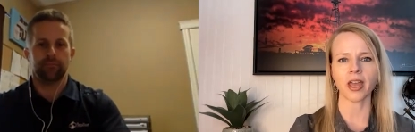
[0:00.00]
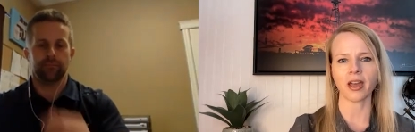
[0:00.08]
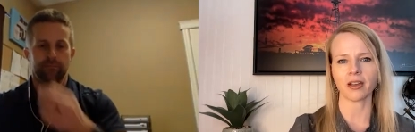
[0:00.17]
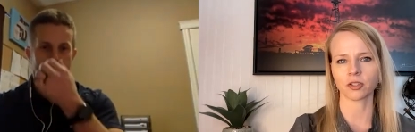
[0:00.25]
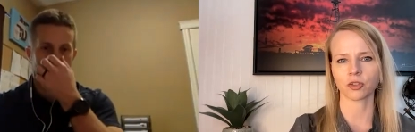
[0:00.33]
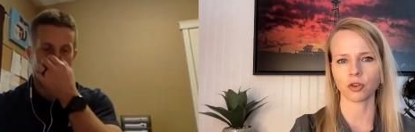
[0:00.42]

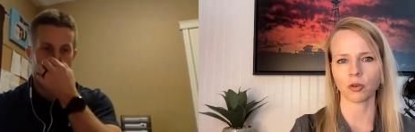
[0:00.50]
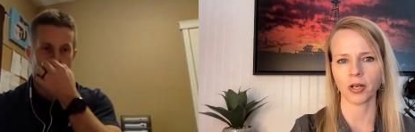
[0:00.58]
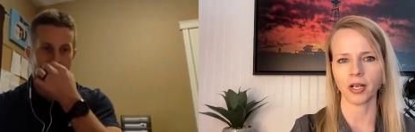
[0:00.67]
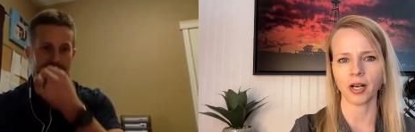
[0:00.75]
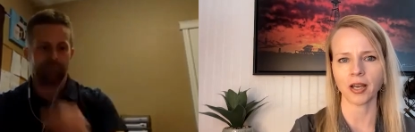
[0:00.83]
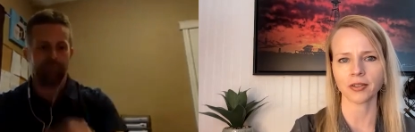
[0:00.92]
Speaker 1: guest
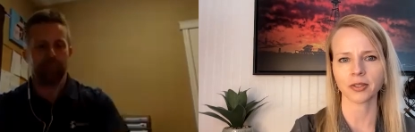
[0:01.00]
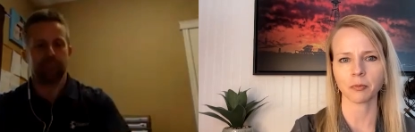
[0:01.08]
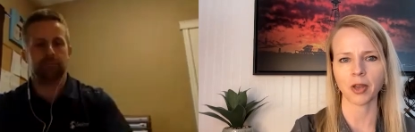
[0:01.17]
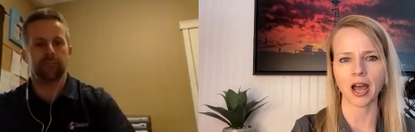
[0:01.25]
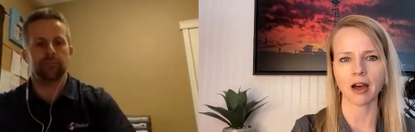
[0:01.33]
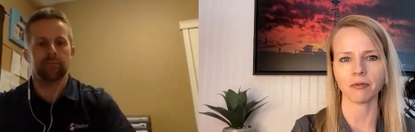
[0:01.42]
joining us.
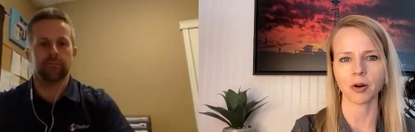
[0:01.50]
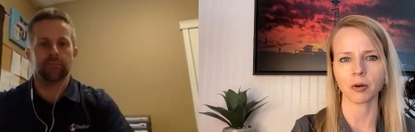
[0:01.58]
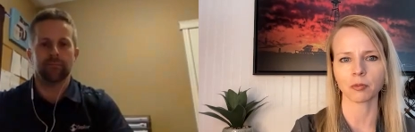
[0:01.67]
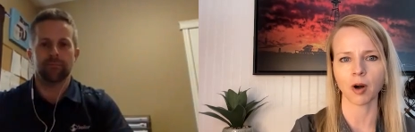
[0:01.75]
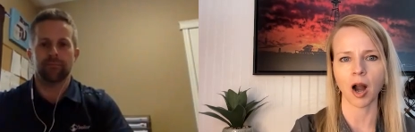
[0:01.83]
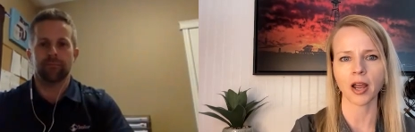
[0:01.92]
We have
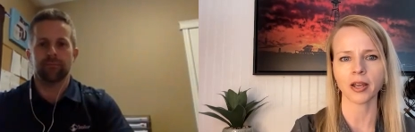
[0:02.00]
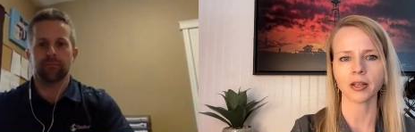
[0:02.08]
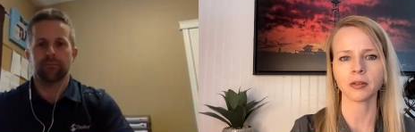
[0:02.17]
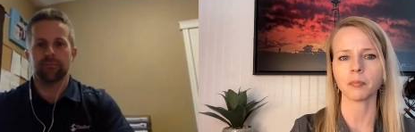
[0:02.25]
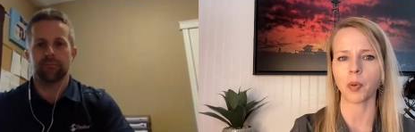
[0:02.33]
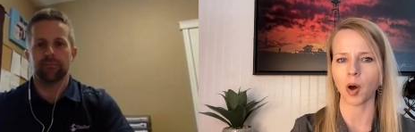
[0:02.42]

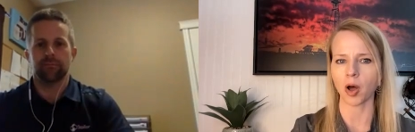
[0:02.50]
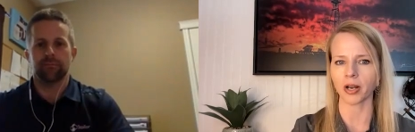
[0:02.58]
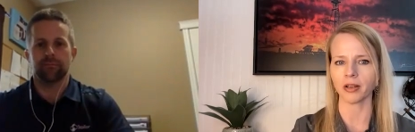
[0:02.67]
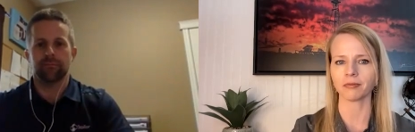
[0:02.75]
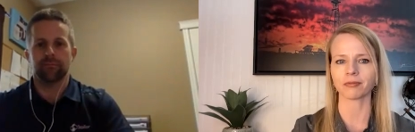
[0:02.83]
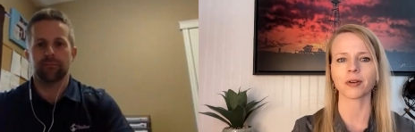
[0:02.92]
Ryan
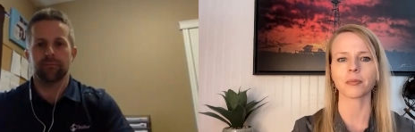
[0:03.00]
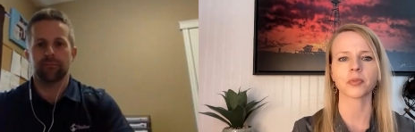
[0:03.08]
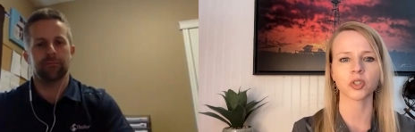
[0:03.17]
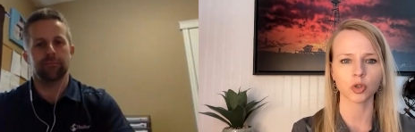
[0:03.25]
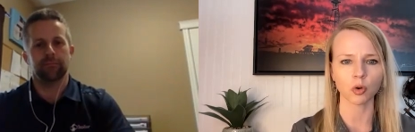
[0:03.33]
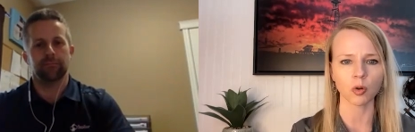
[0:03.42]
Bonnett from
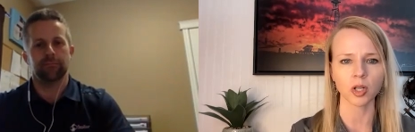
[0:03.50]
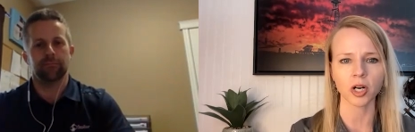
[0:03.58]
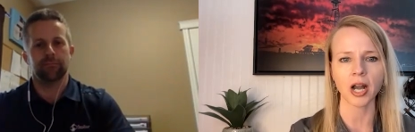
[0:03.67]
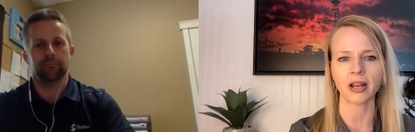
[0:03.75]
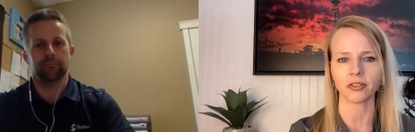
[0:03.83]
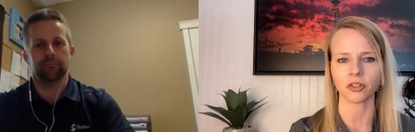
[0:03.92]

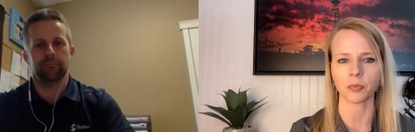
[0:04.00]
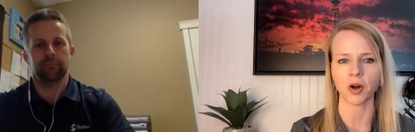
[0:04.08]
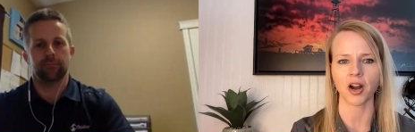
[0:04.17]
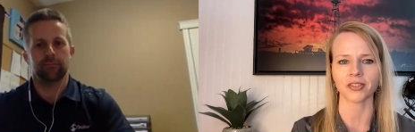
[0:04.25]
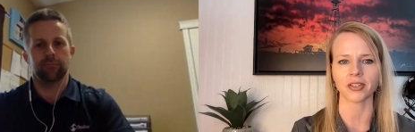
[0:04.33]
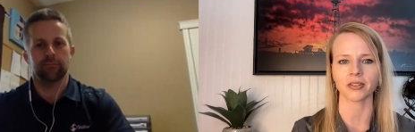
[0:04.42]
Stoller
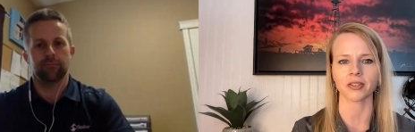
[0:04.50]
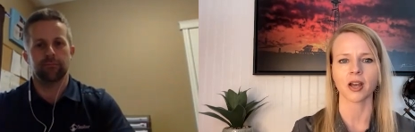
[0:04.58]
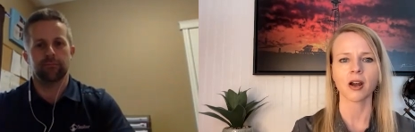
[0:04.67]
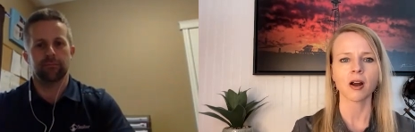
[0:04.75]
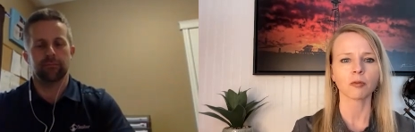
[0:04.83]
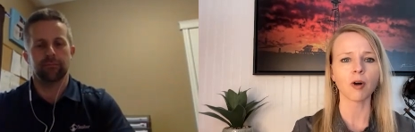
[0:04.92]
Enterprises.
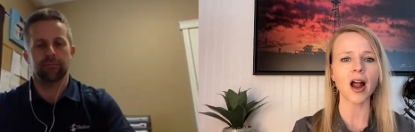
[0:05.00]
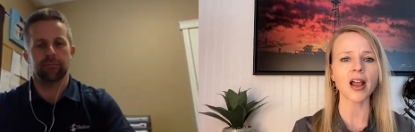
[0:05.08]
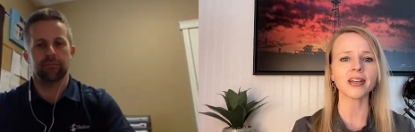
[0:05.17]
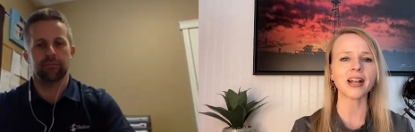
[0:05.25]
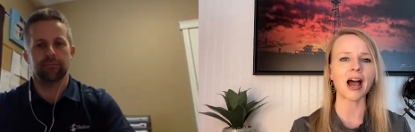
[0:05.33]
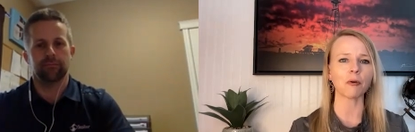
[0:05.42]

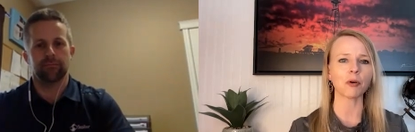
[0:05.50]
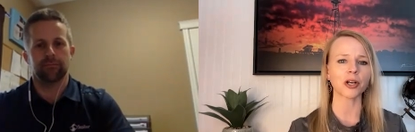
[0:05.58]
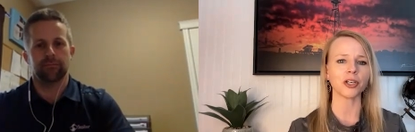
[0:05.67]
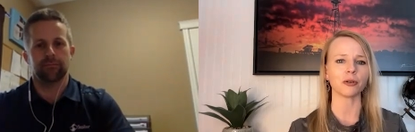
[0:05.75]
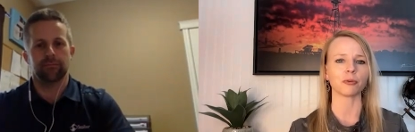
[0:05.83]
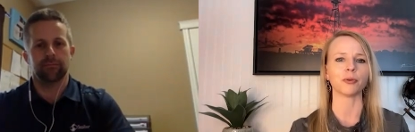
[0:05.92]
Ryan, how are
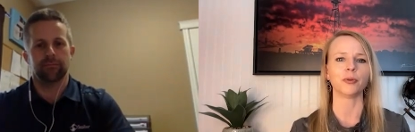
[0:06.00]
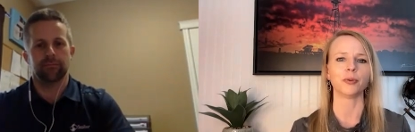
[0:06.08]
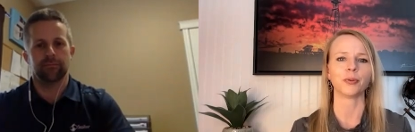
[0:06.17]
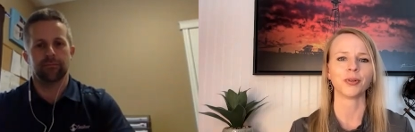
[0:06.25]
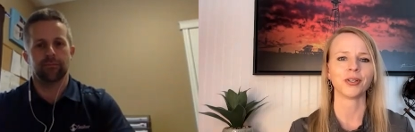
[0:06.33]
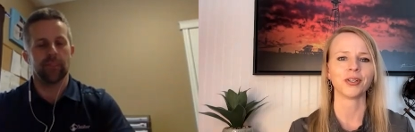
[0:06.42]
Speaker 2: you?
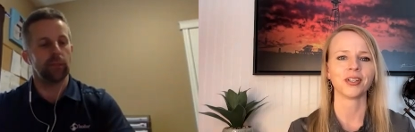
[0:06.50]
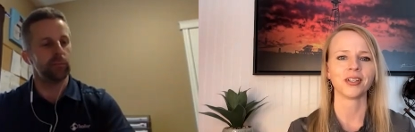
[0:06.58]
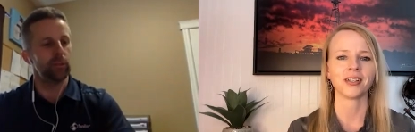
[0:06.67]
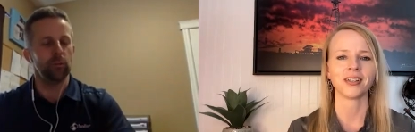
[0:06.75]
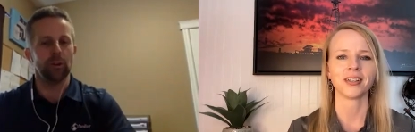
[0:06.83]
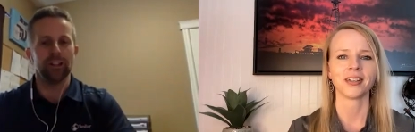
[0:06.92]

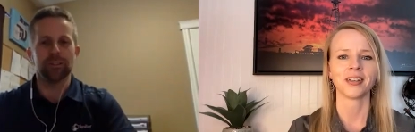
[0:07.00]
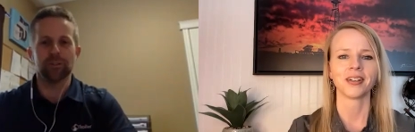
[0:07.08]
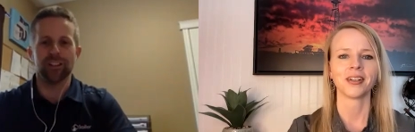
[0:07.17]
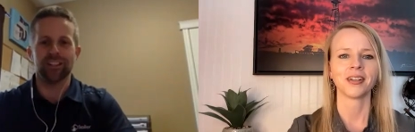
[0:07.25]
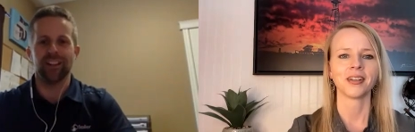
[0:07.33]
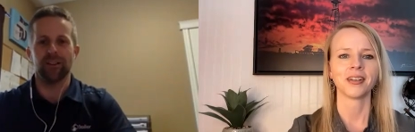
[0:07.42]
Doing well,
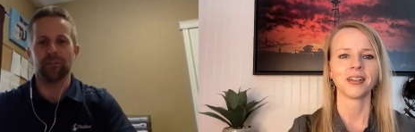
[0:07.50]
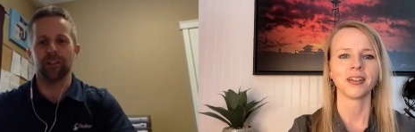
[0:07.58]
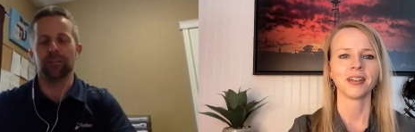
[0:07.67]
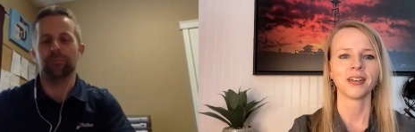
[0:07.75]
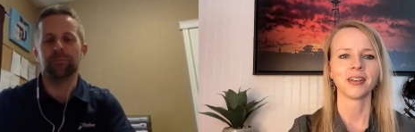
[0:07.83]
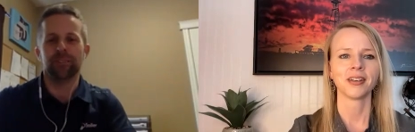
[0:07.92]
Tracy. How are
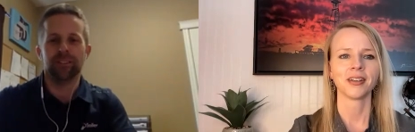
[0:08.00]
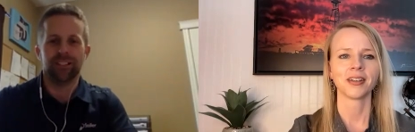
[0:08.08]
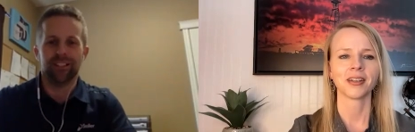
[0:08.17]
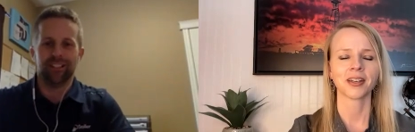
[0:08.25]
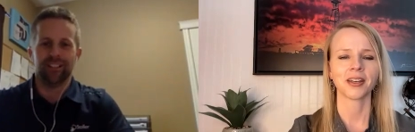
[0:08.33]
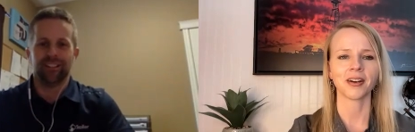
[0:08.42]
you?
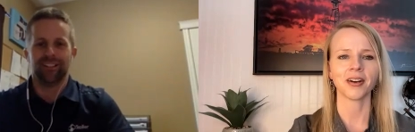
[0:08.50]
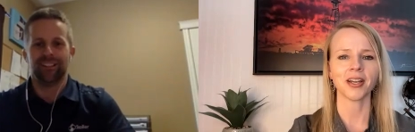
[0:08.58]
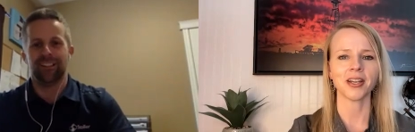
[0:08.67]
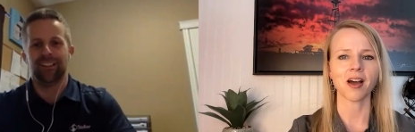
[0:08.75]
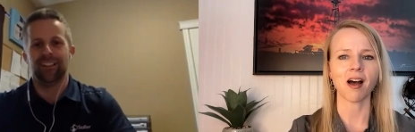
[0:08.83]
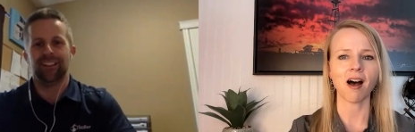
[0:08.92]

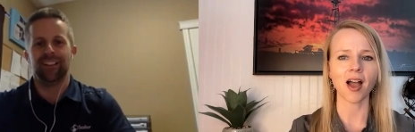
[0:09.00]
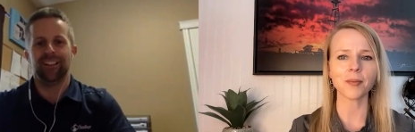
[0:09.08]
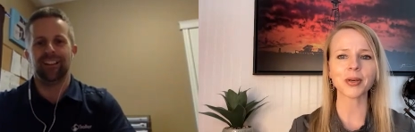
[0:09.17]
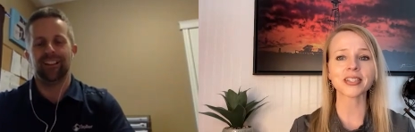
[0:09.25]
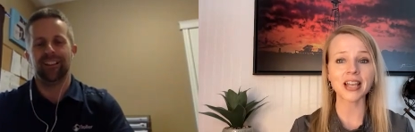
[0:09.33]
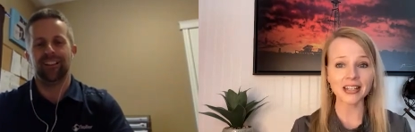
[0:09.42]
Speaker 1: Good.
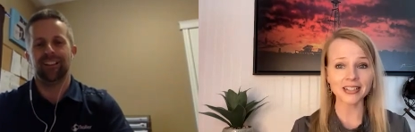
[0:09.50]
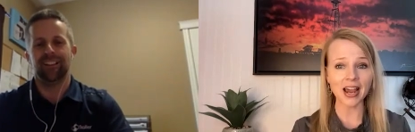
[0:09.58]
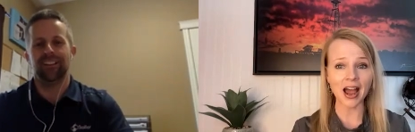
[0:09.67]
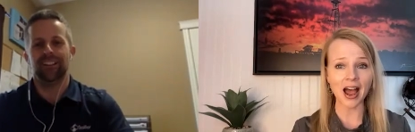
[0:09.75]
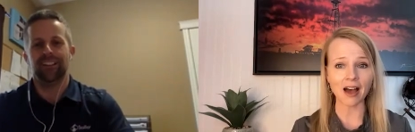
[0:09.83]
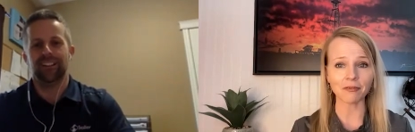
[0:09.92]
I'm excited to
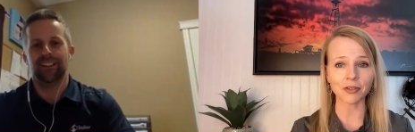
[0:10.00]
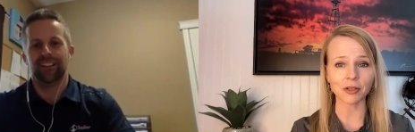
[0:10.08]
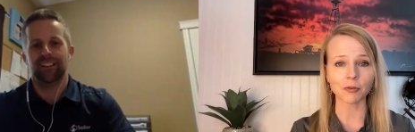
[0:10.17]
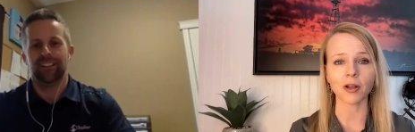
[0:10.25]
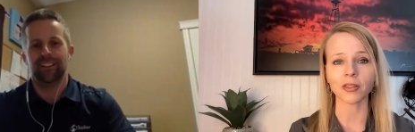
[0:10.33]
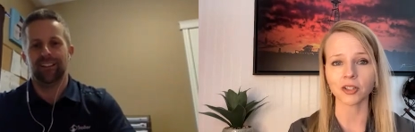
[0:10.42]
have
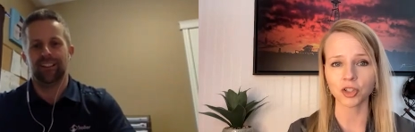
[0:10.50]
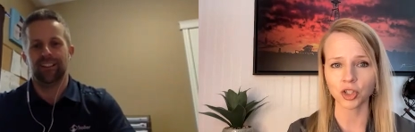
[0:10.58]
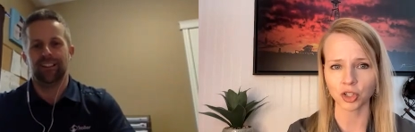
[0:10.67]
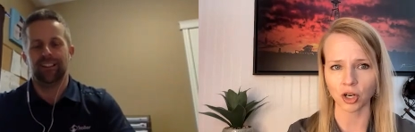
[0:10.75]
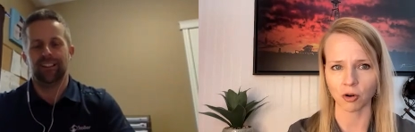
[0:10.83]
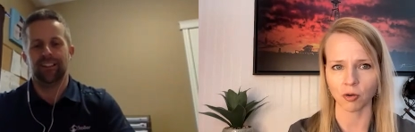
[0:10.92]
you on the
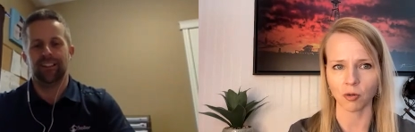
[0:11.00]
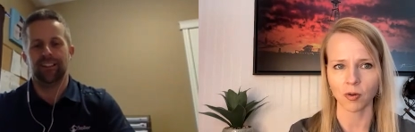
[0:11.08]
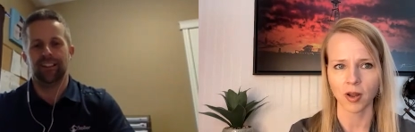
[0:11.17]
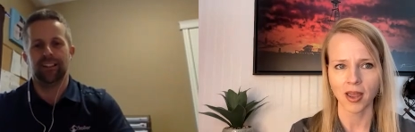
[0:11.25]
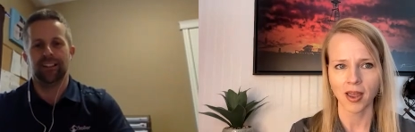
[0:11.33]
show.